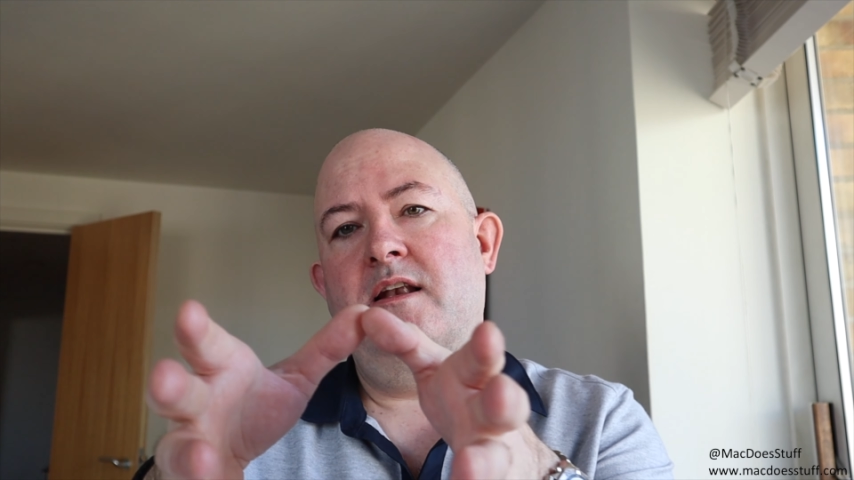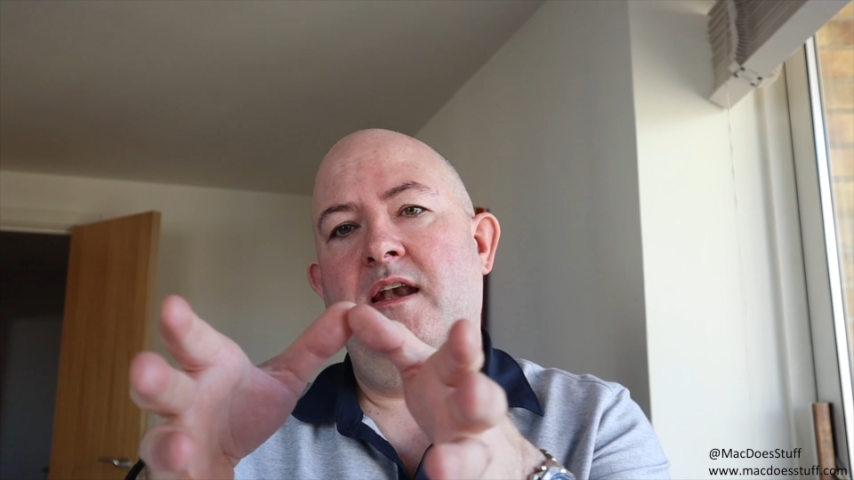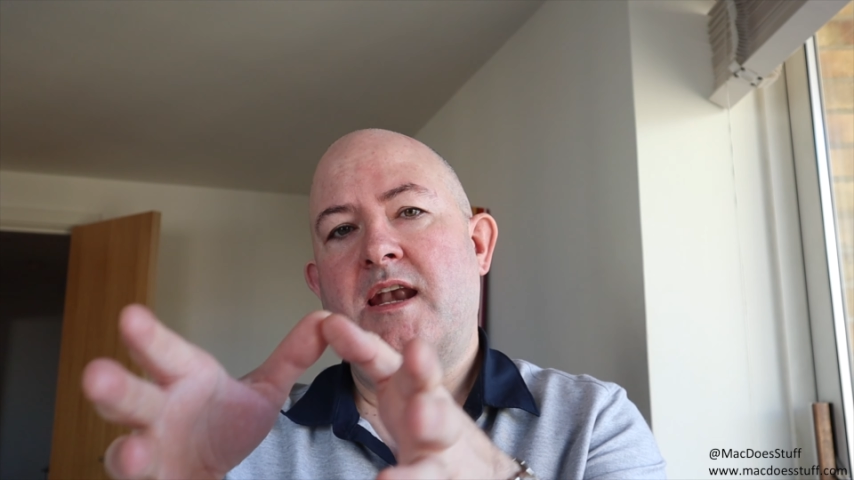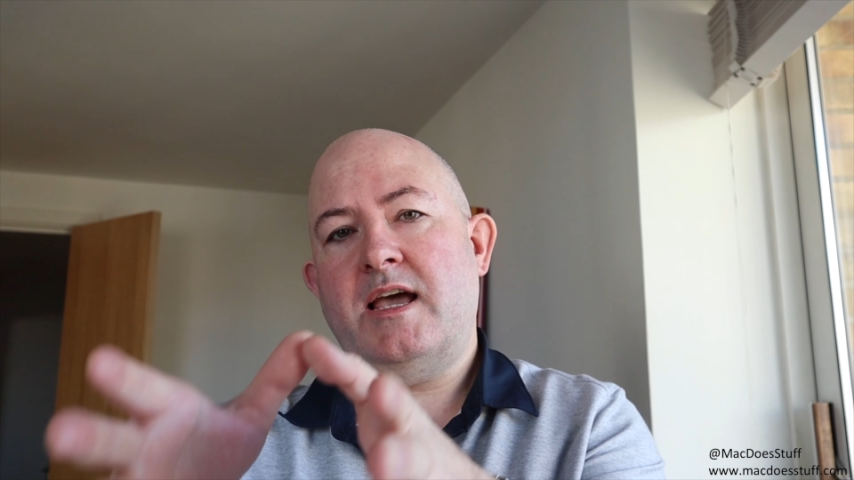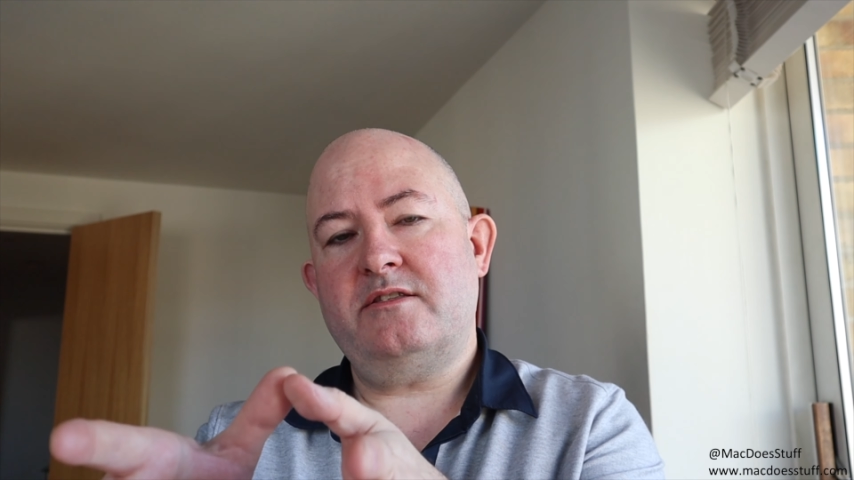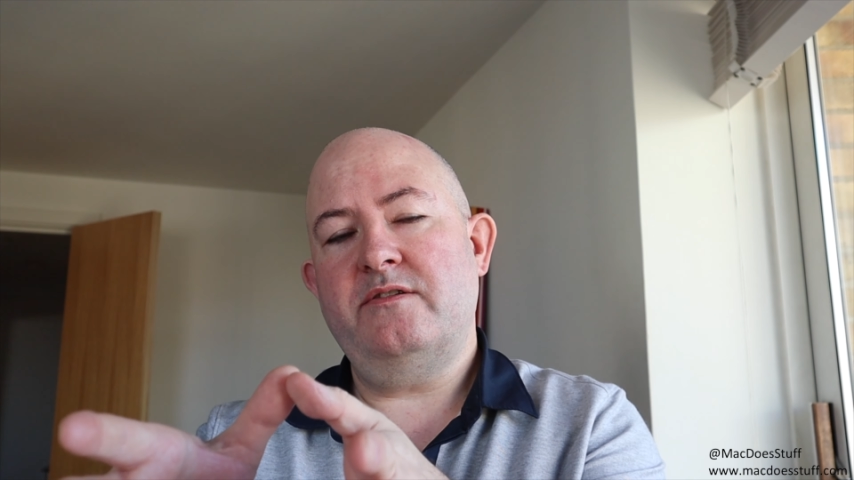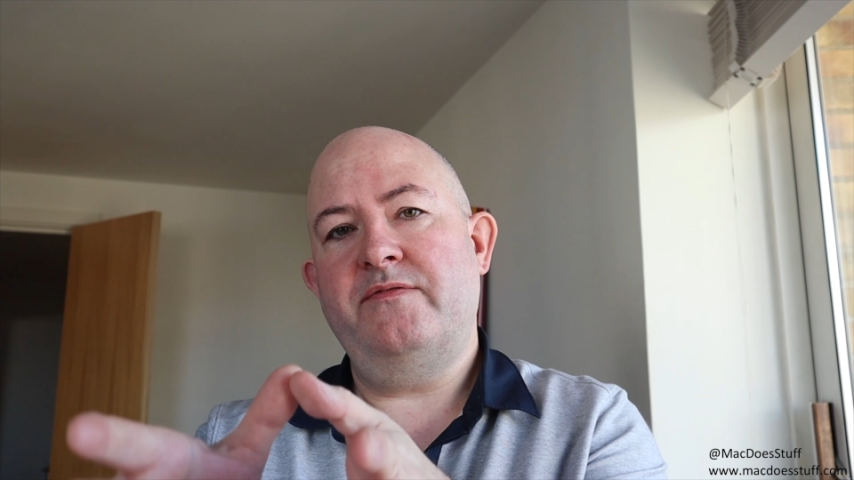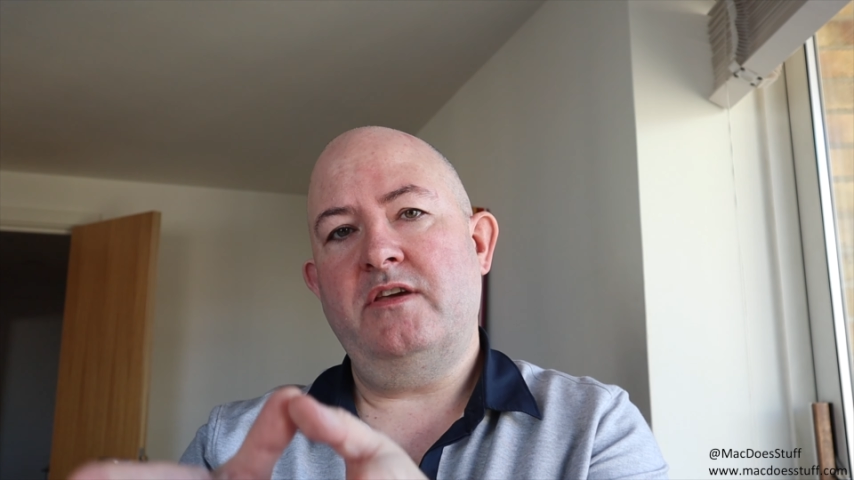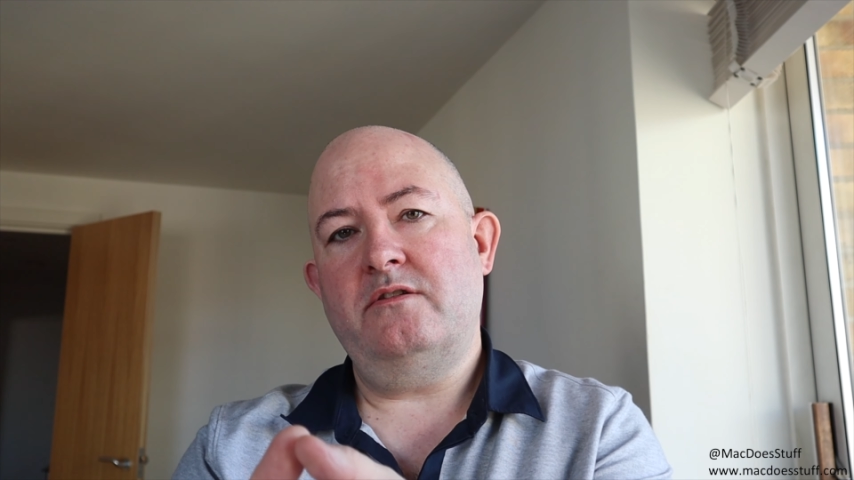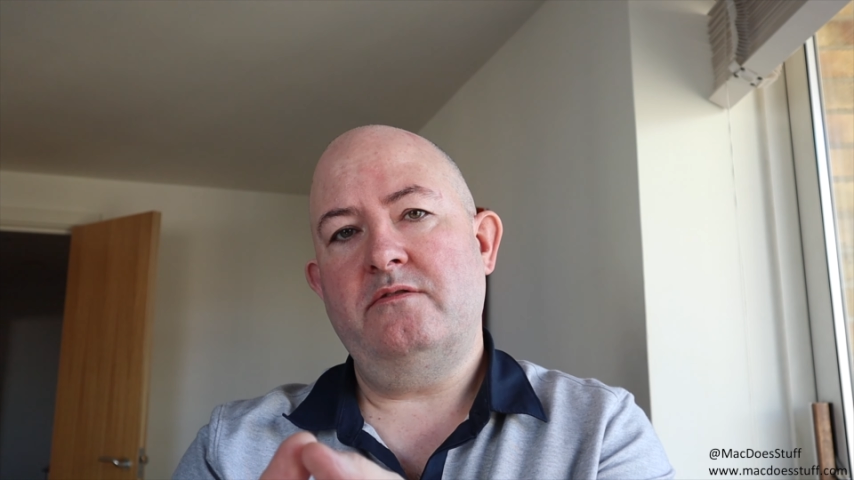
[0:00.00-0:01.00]
latter
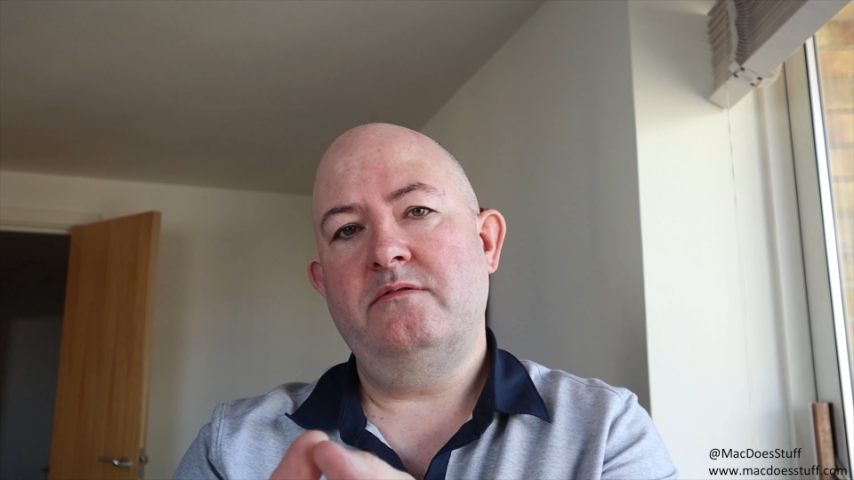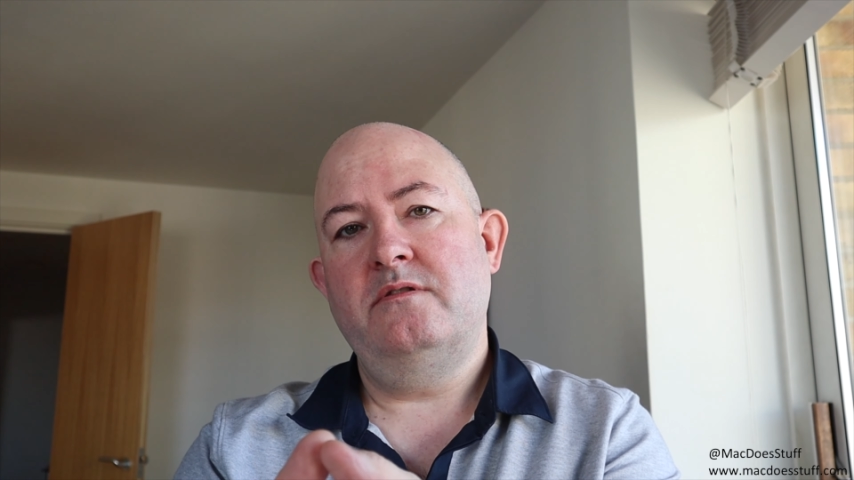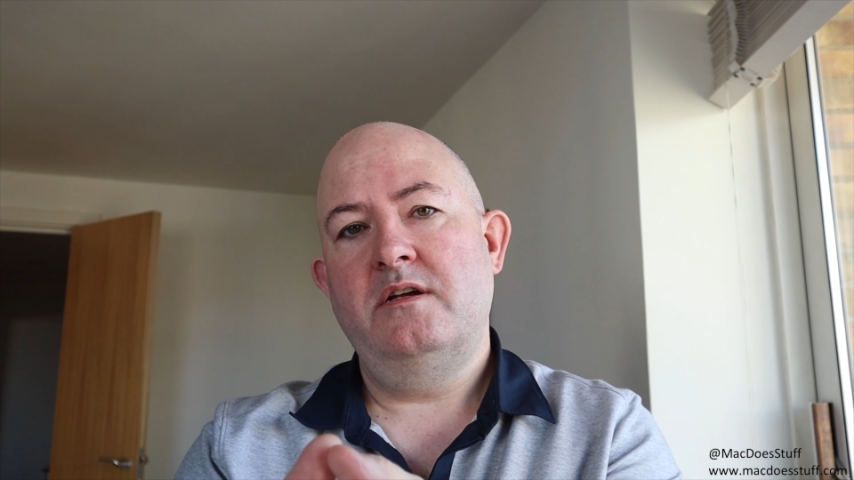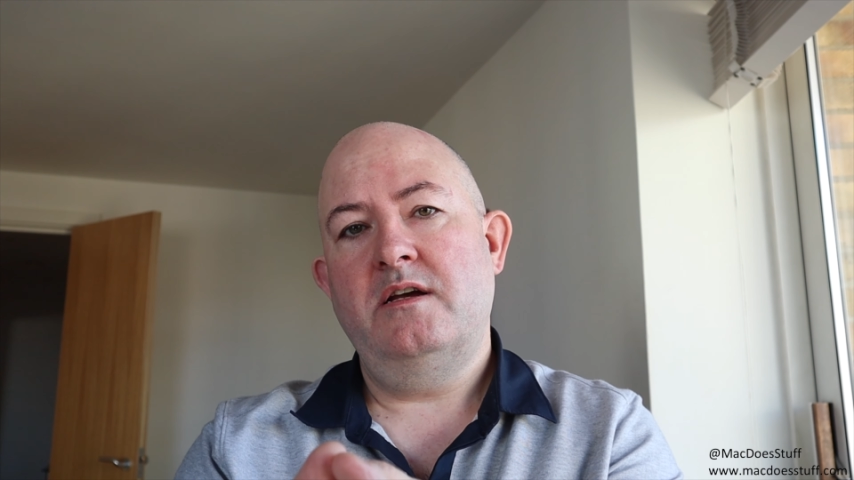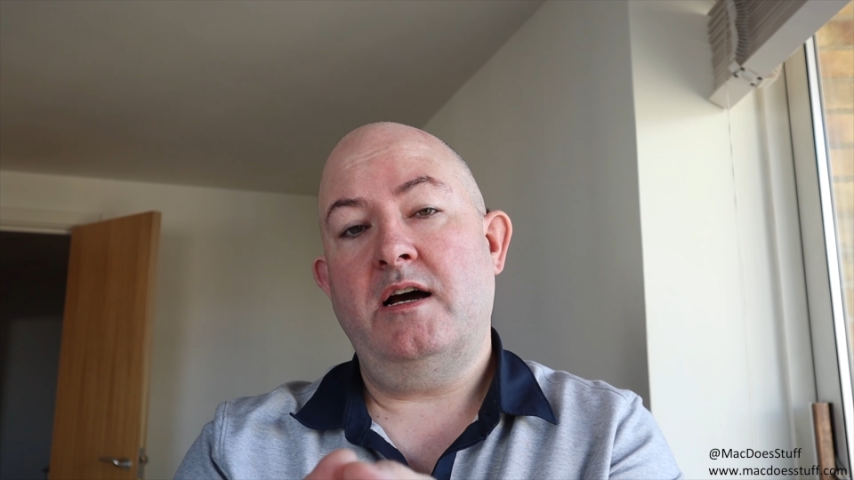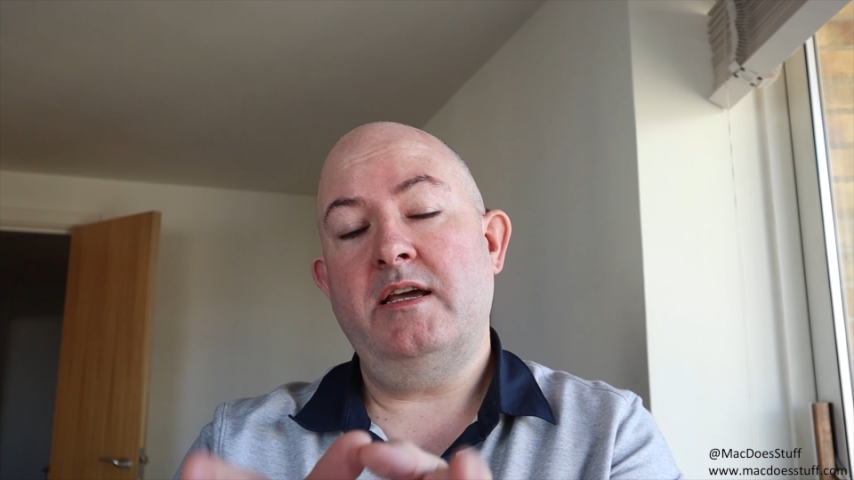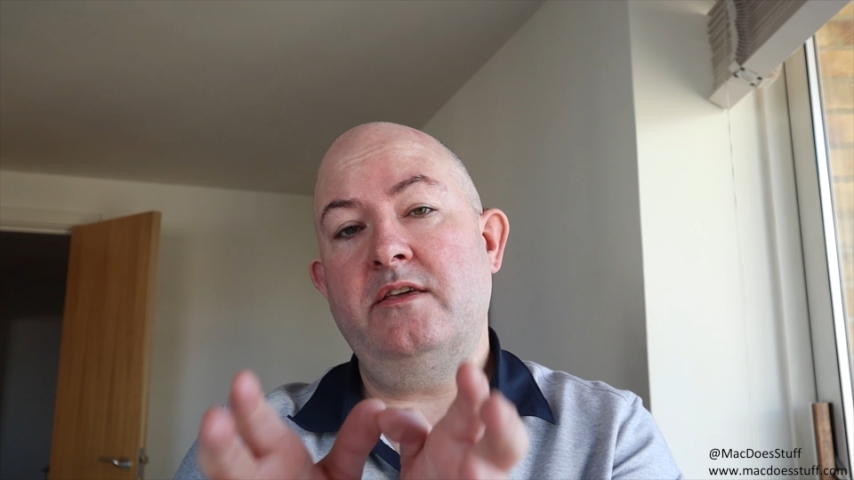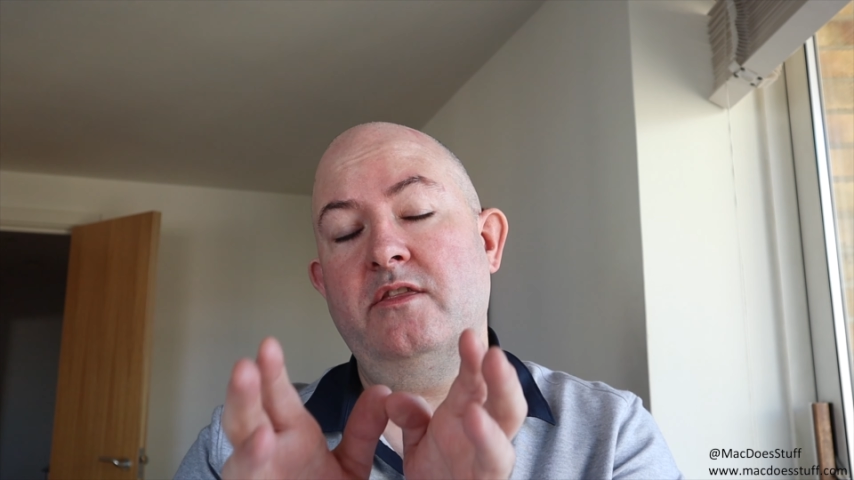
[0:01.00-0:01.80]
view, i.e.